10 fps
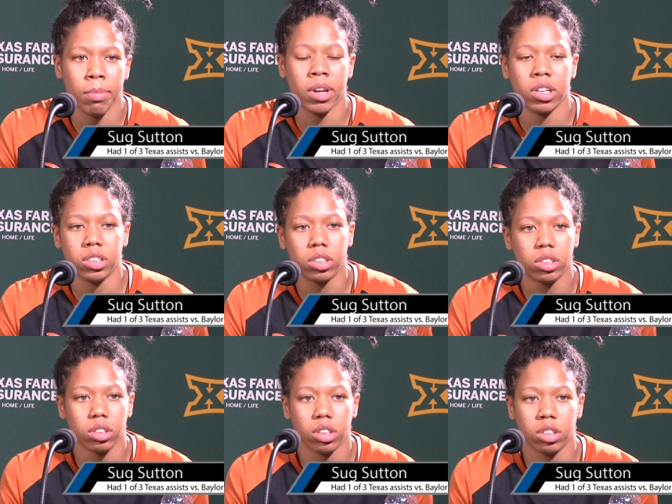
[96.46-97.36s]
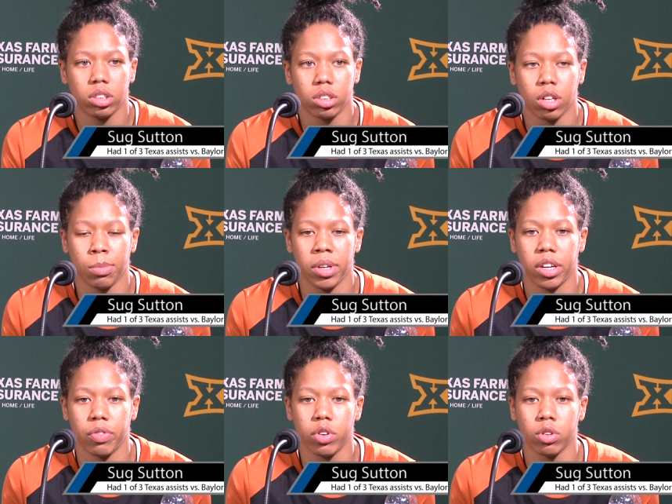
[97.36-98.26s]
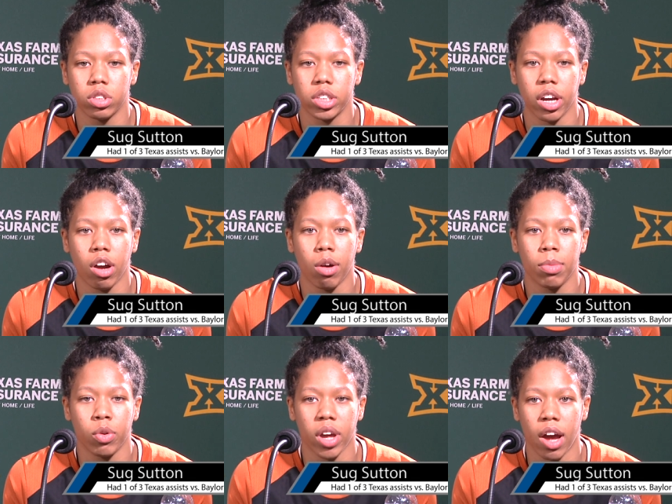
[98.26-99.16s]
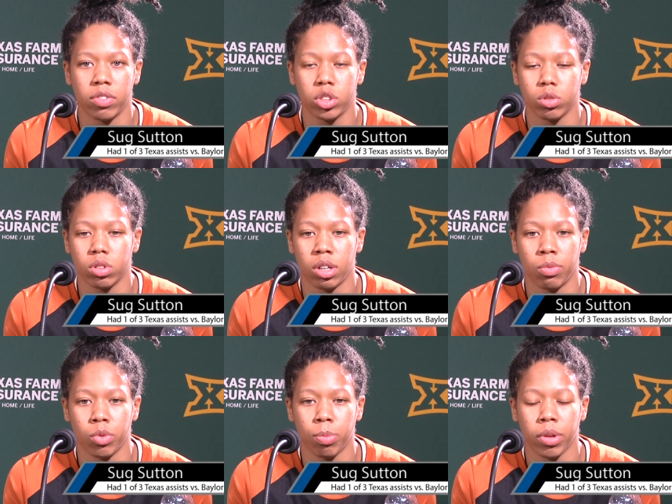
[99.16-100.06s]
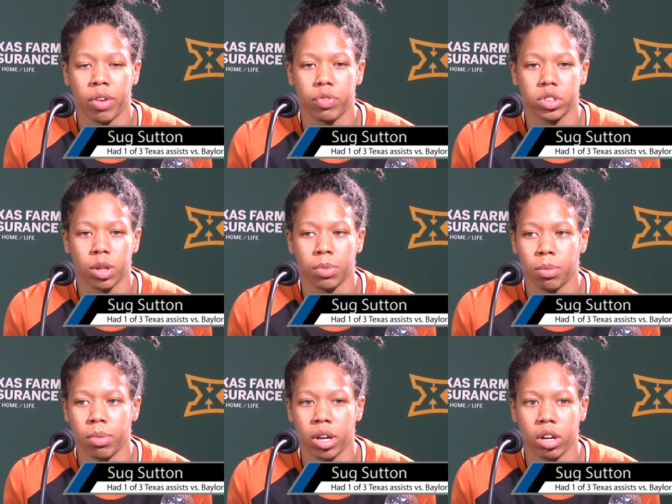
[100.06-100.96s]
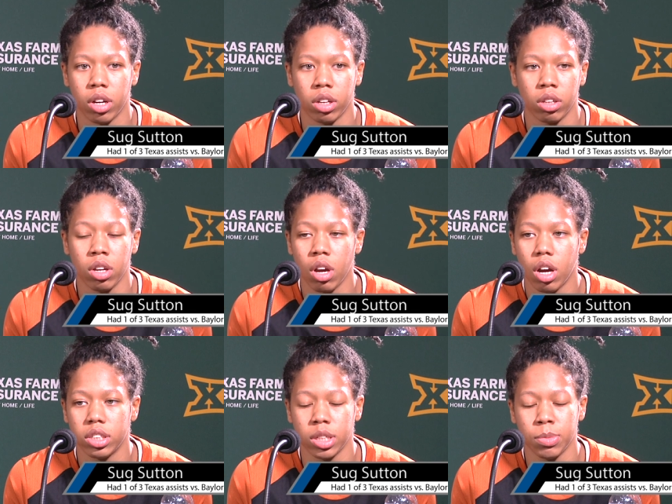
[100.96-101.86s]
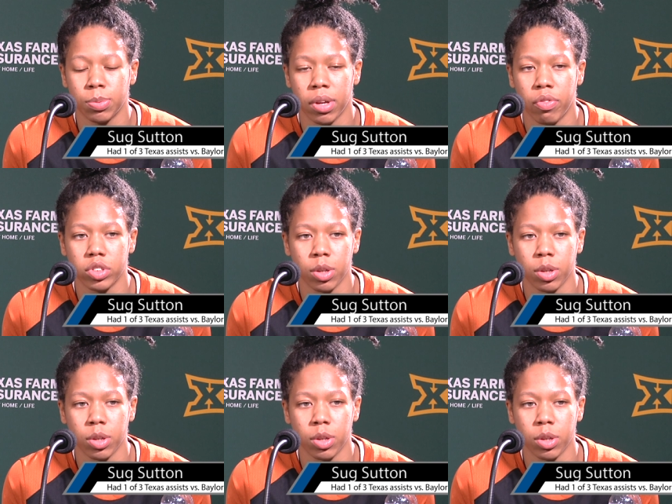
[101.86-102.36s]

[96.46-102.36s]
I mean, it's it's gonna be difficult to shake off, but we have to. Um, we're playing for something bigger than our team is playing for